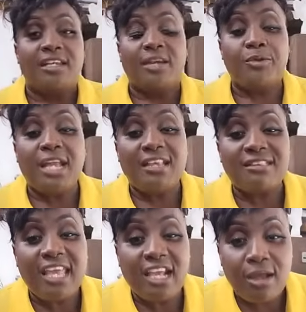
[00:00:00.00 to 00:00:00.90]
They would
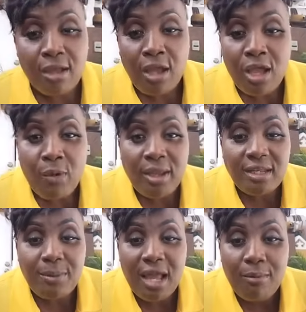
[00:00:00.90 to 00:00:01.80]
have taken, when
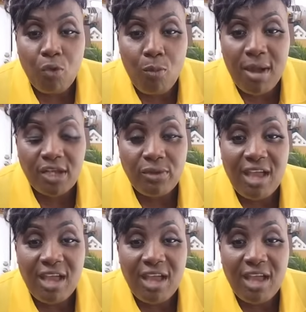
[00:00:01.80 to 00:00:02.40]
the black woman,